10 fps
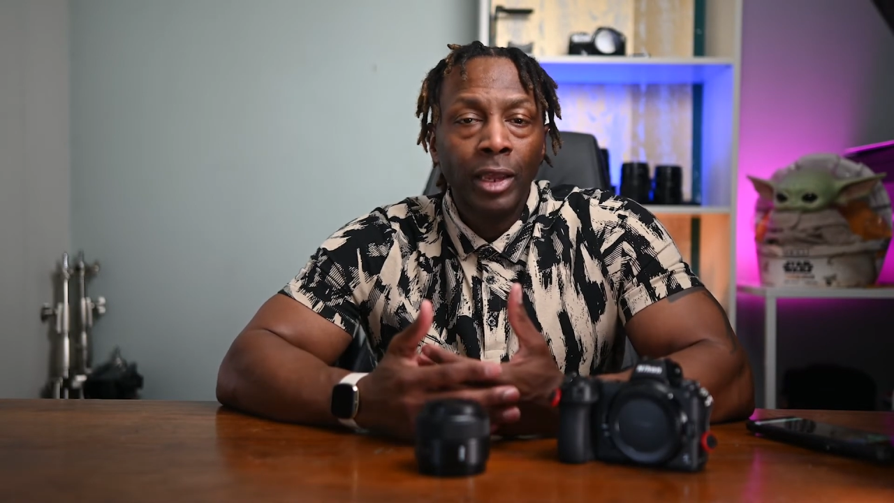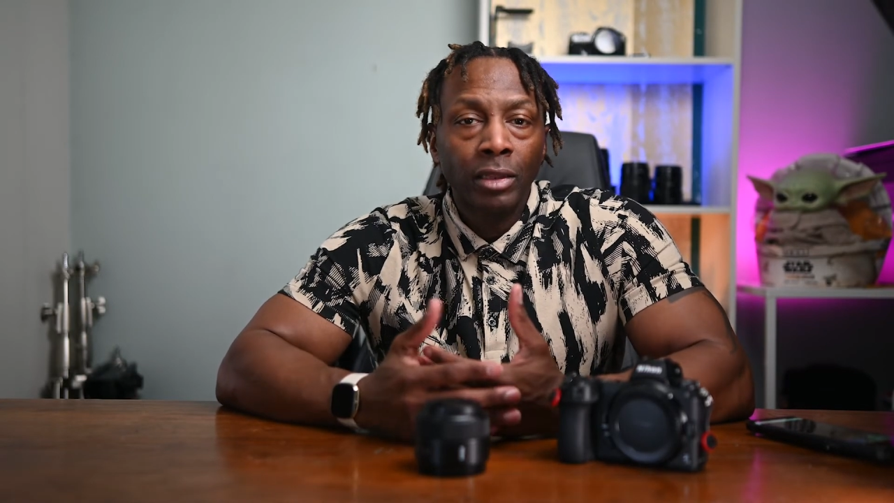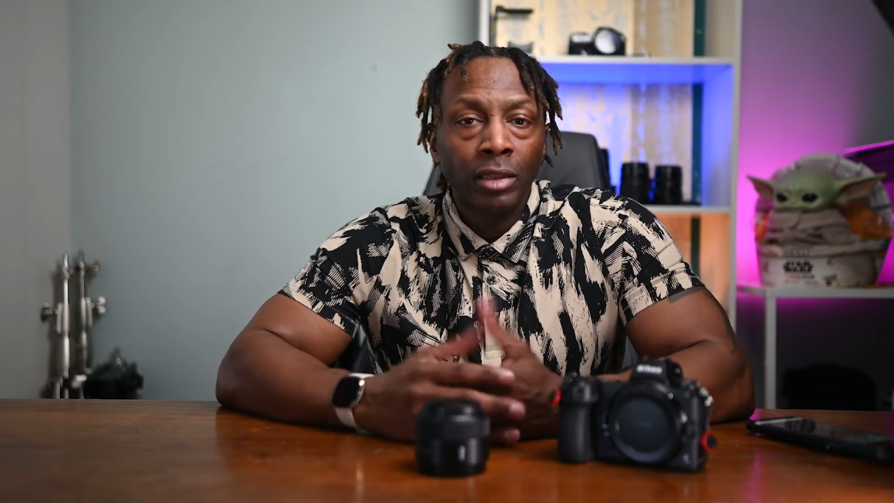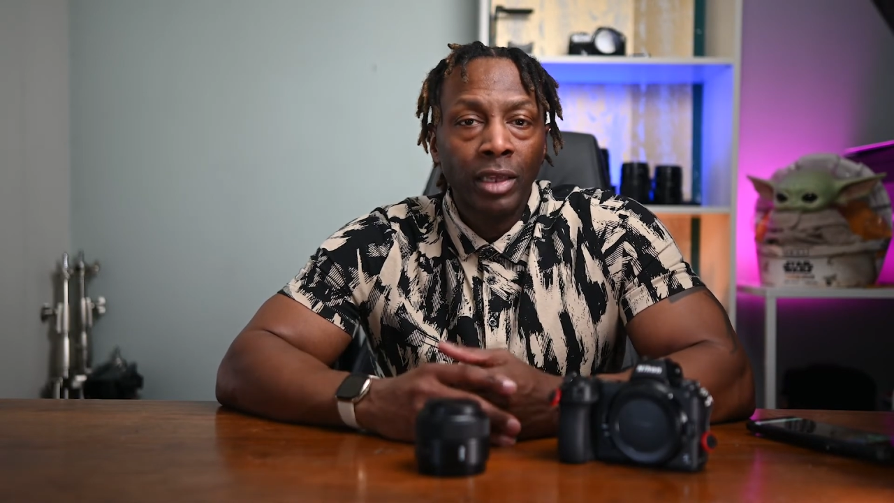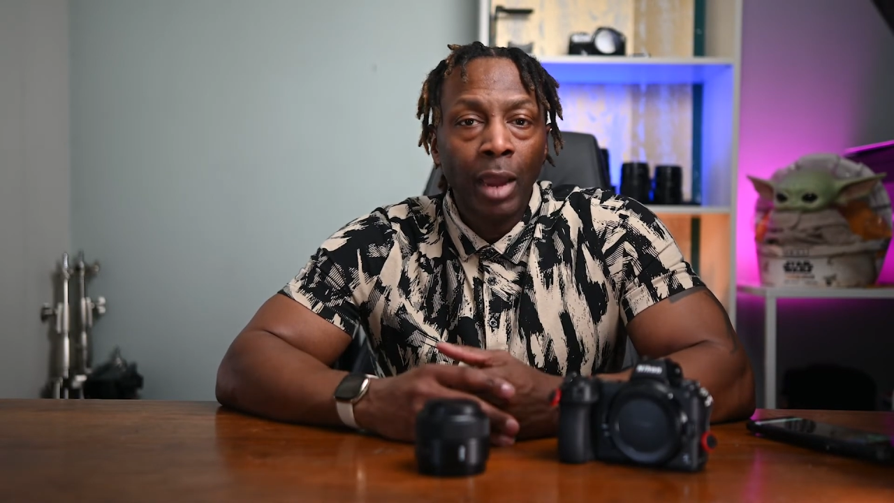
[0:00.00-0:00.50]

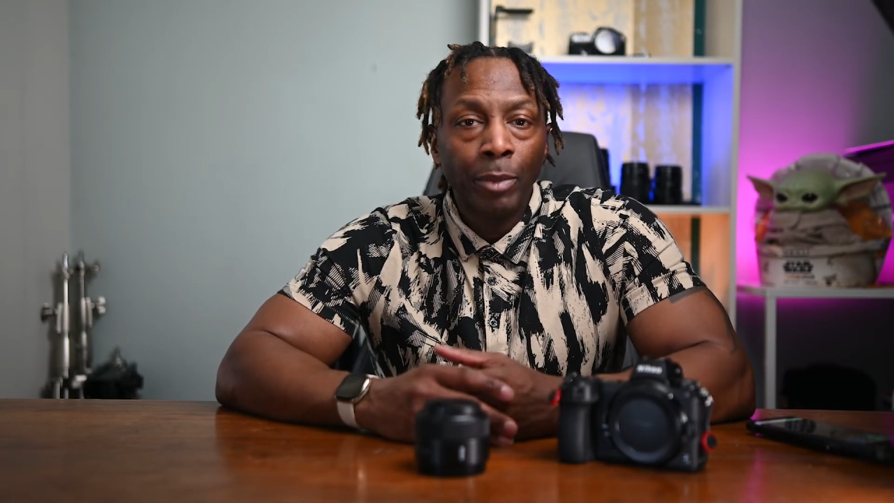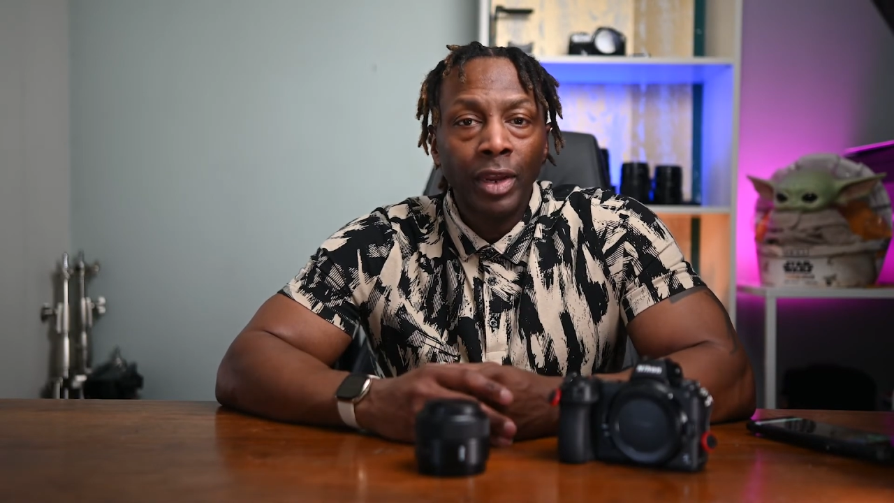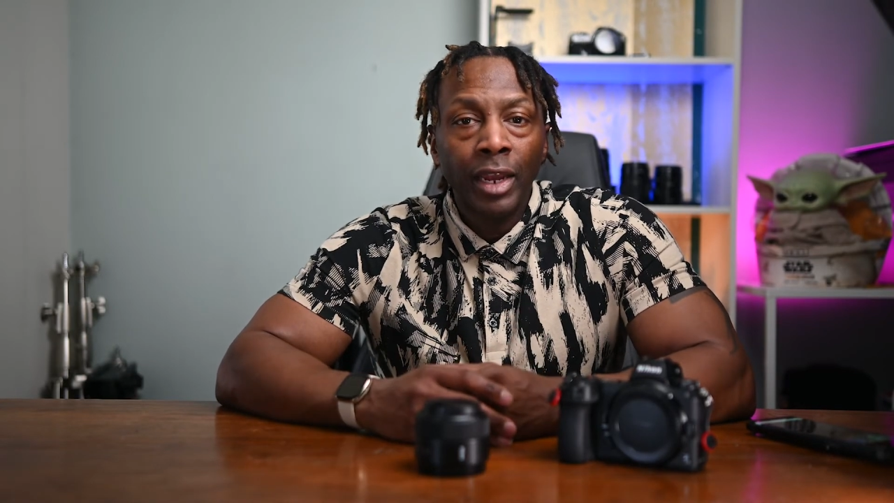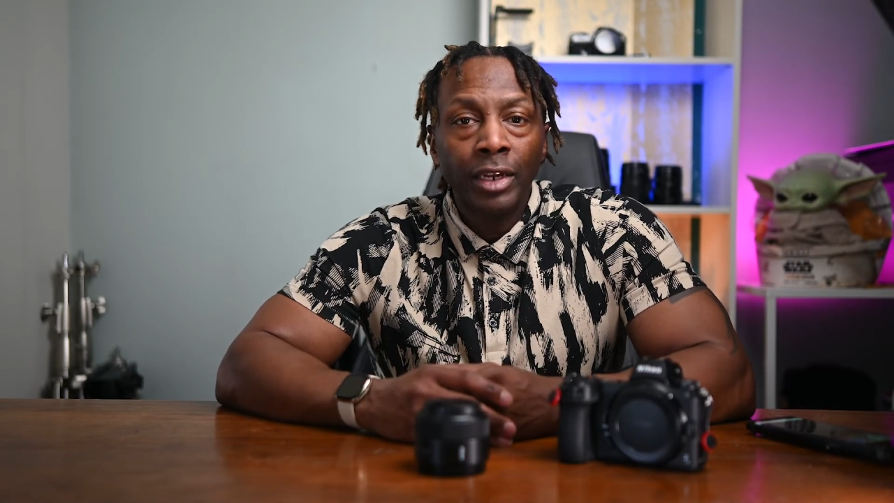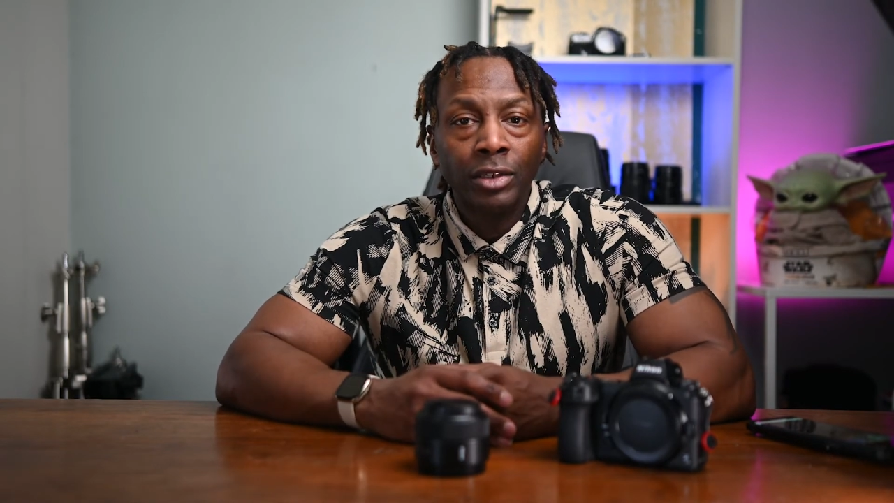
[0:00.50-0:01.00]
the camera
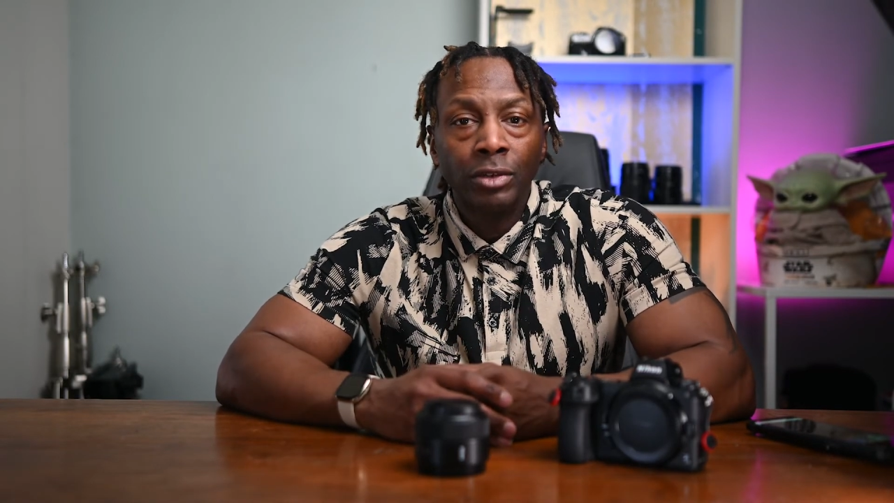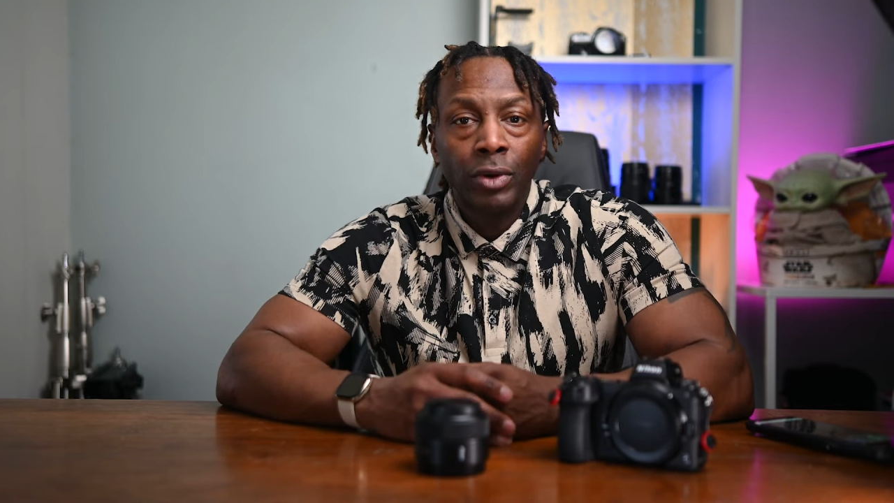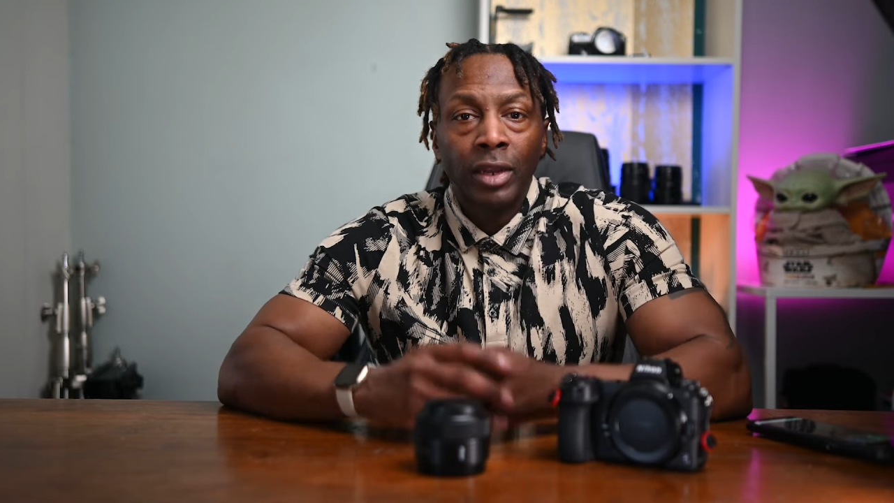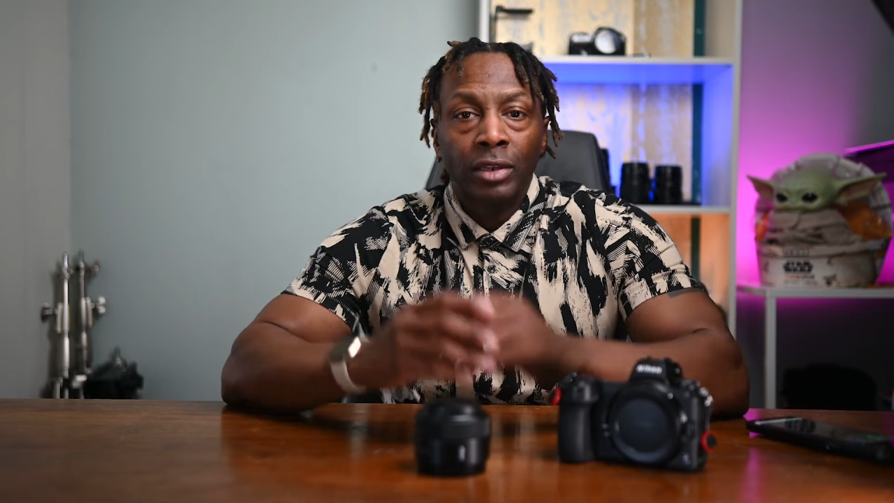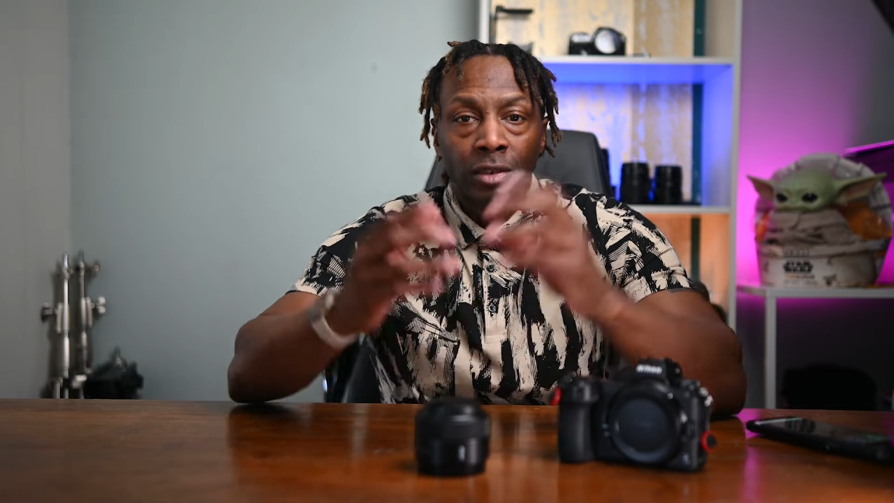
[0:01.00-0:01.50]
cage, so
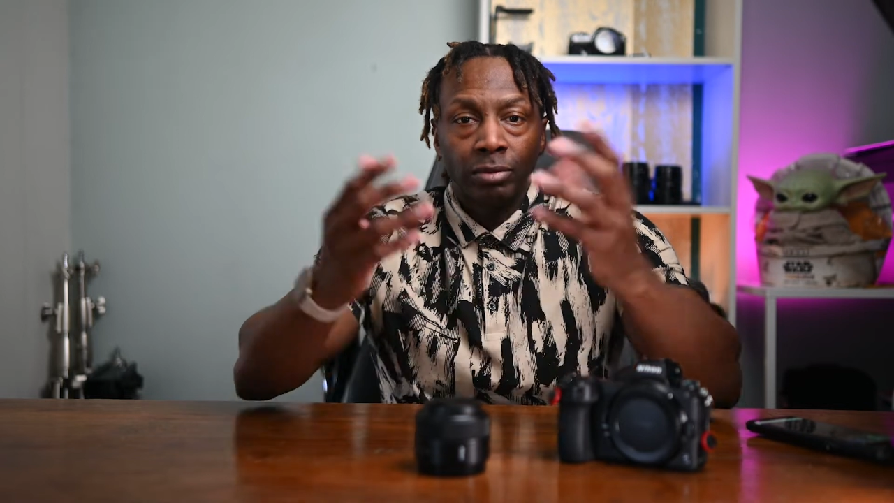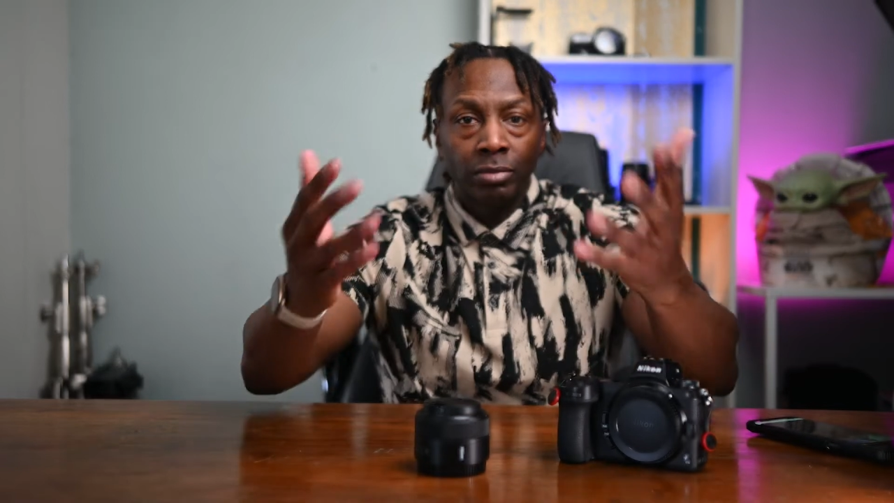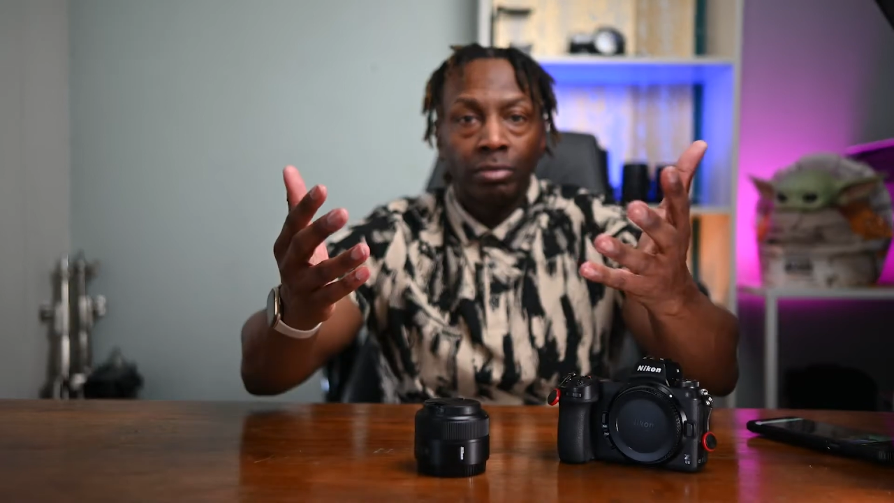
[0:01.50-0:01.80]
I can just